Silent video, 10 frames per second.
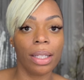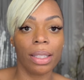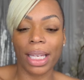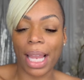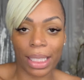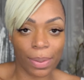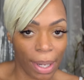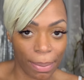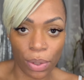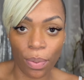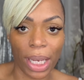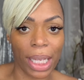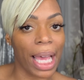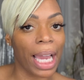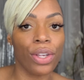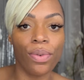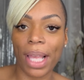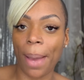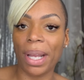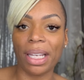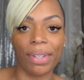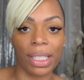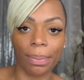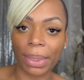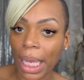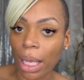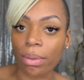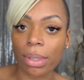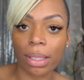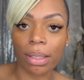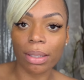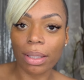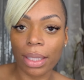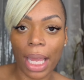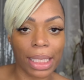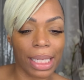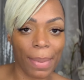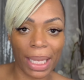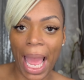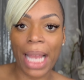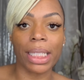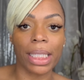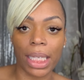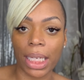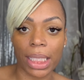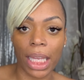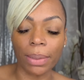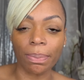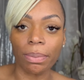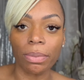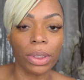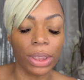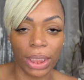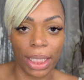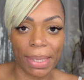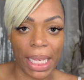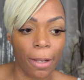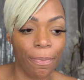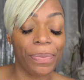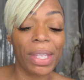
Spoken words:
then that's what I'm doing, because I could use that money for something else, like to get my lashes done or something. You know what I'm saying?